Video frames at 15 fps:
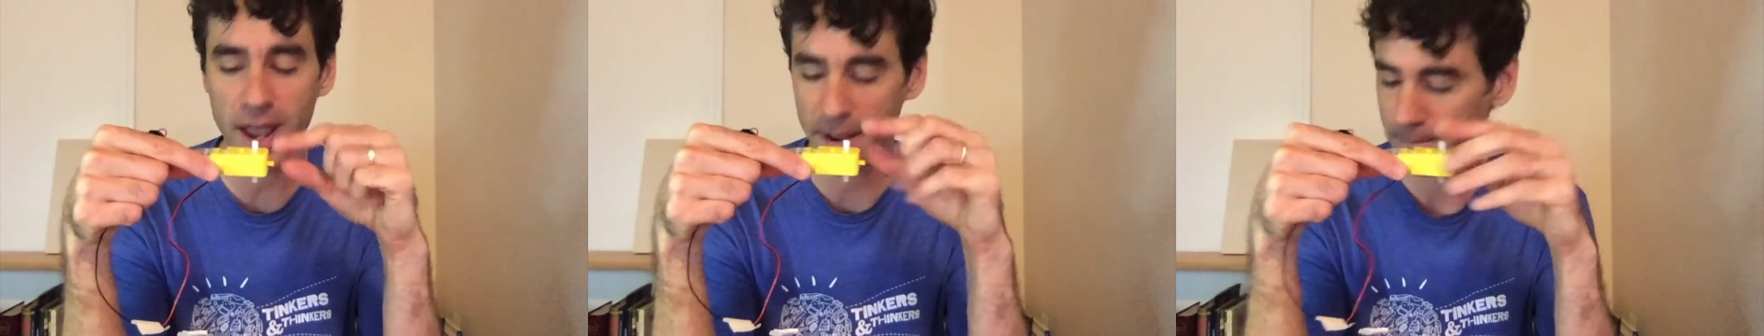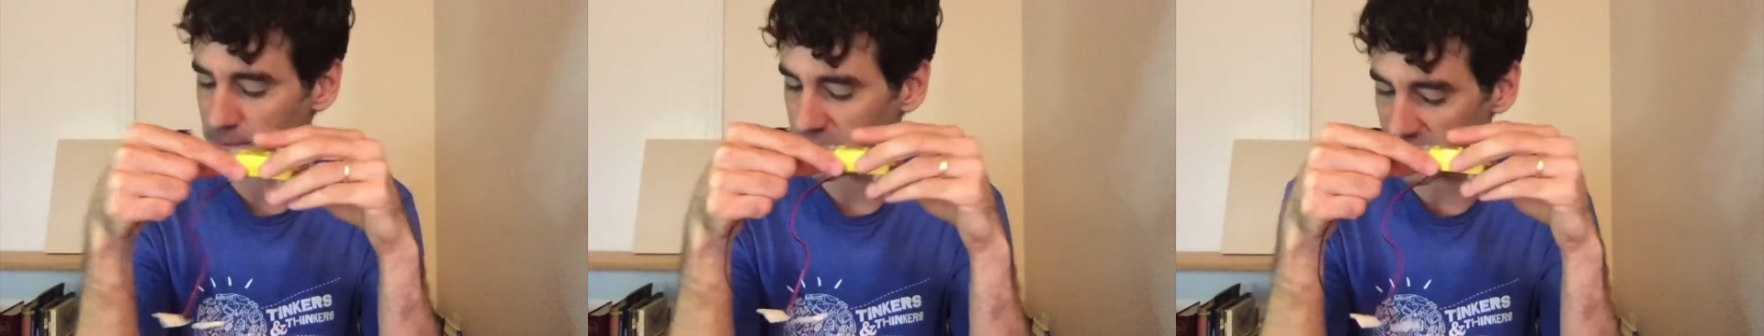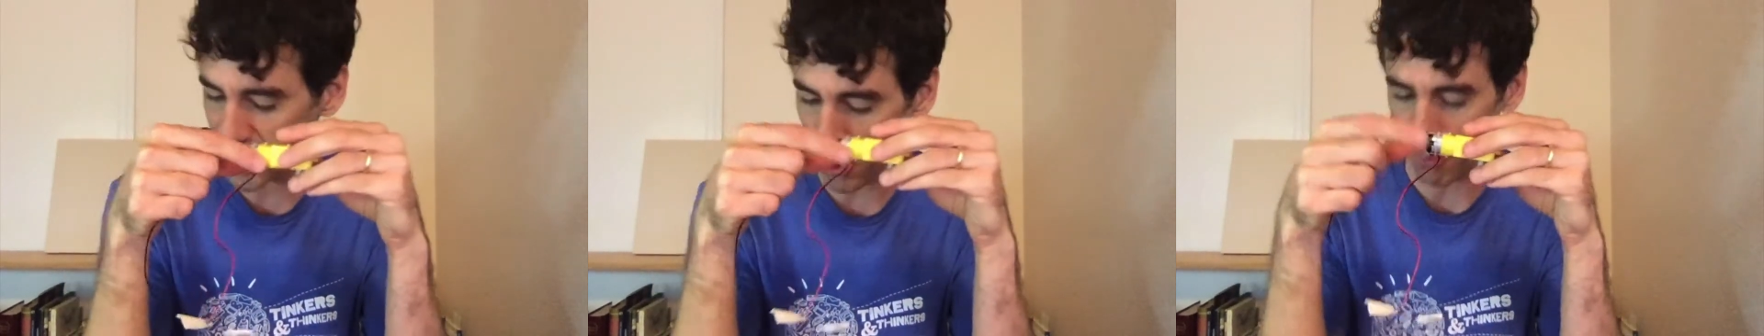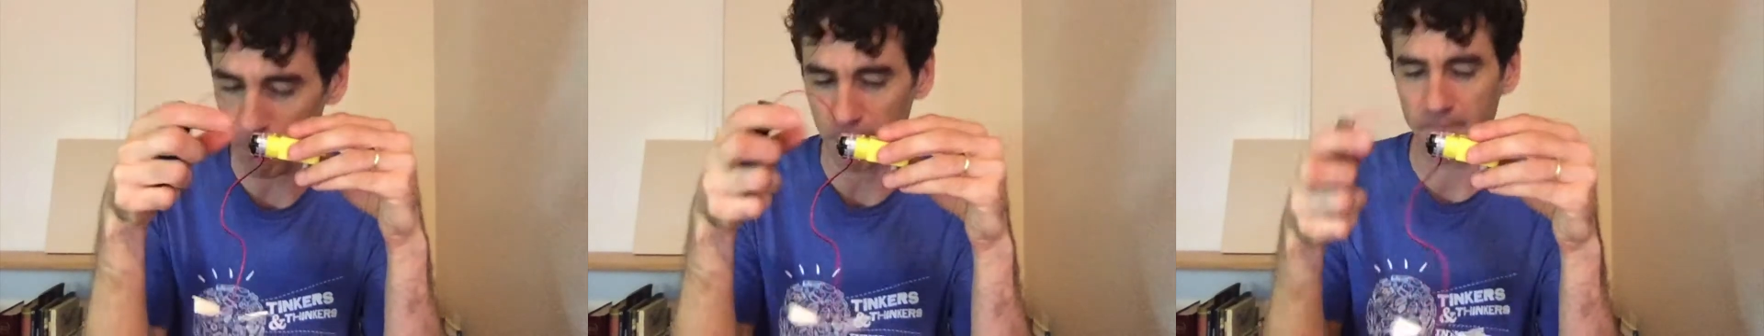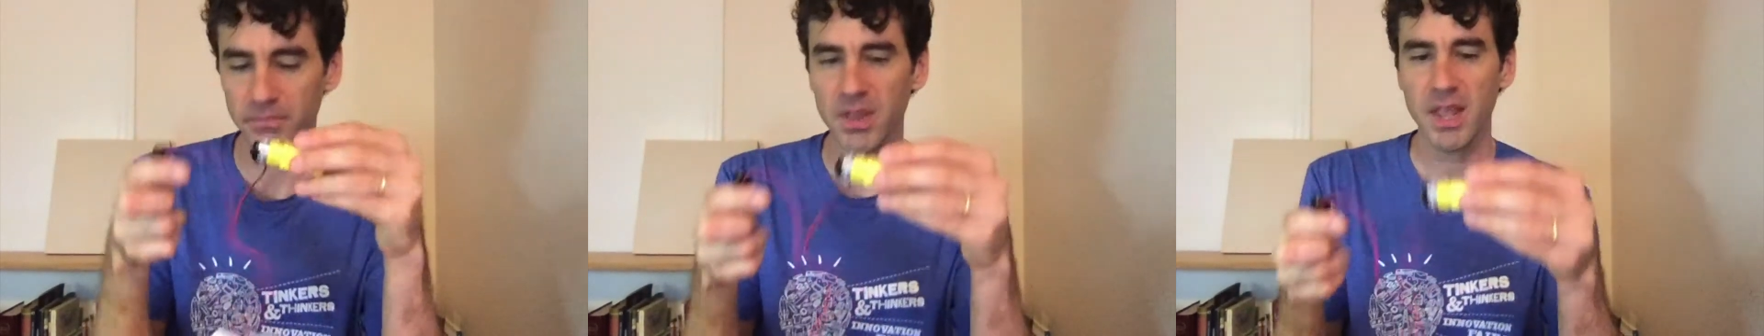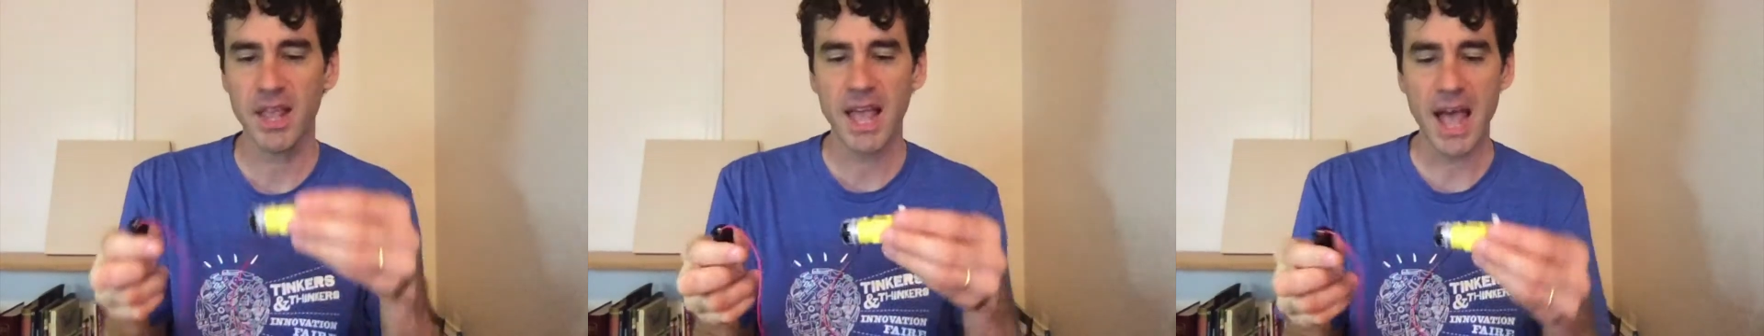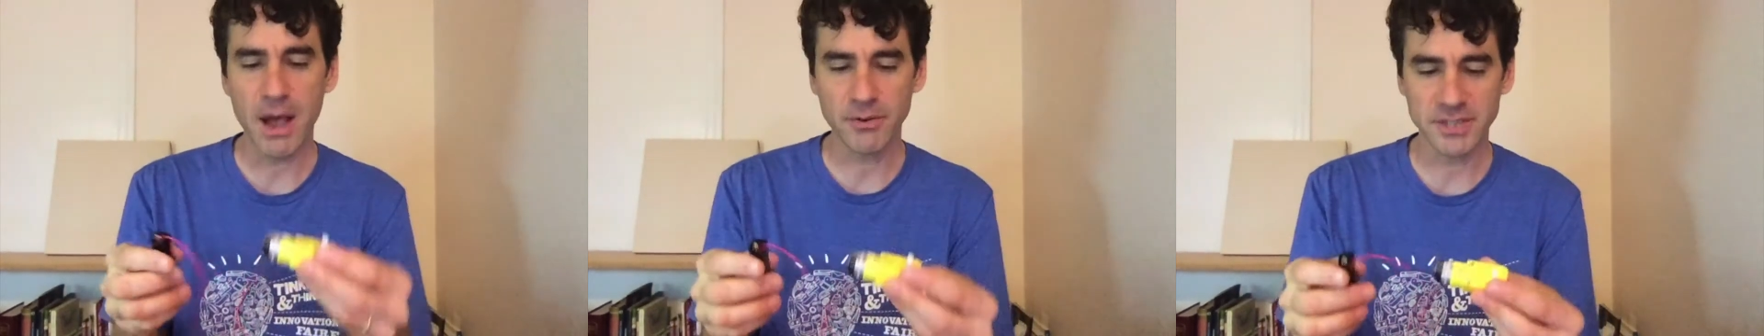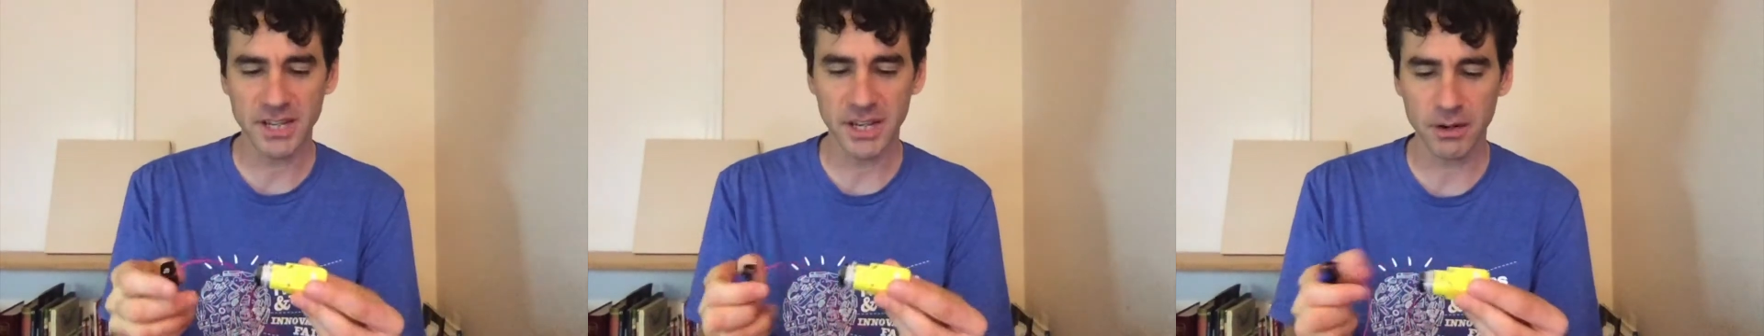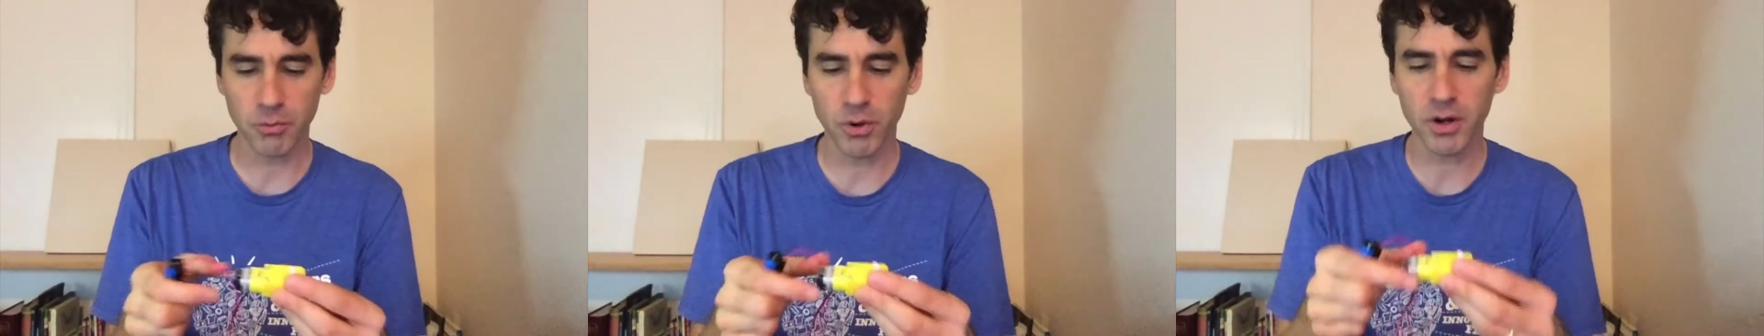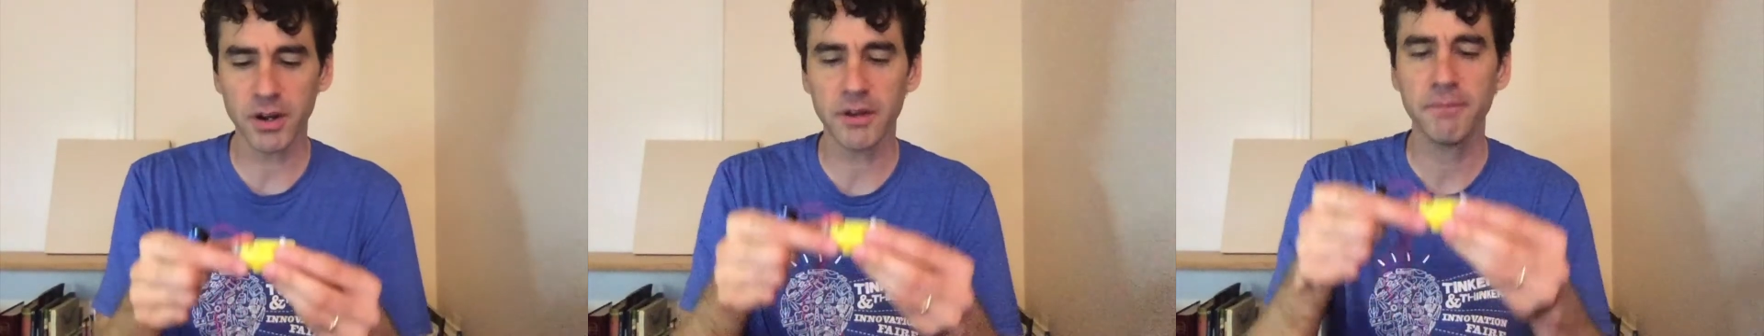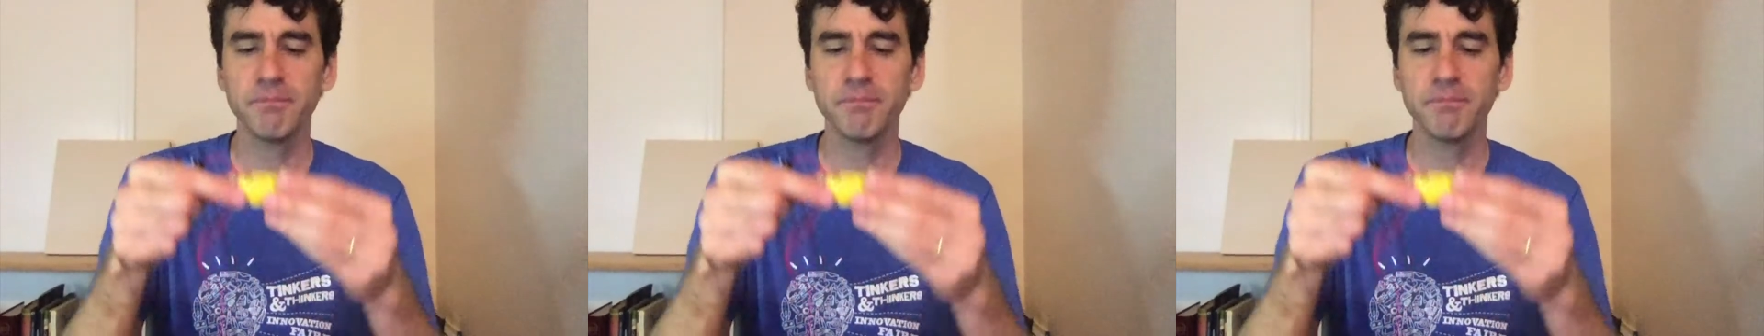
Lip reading: So how is it going to work?